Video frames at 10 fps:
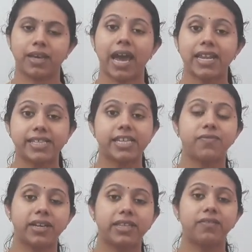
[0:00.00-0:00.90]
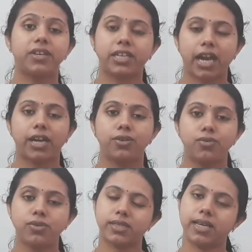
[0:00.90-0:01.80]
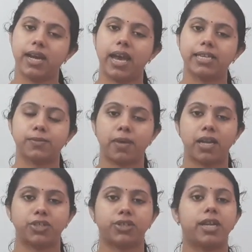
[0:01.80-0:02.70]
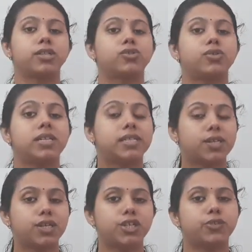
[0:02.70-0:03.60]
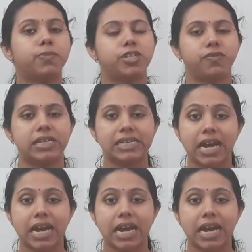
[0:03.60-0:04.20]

and see whether we can use the expansions to distinguish between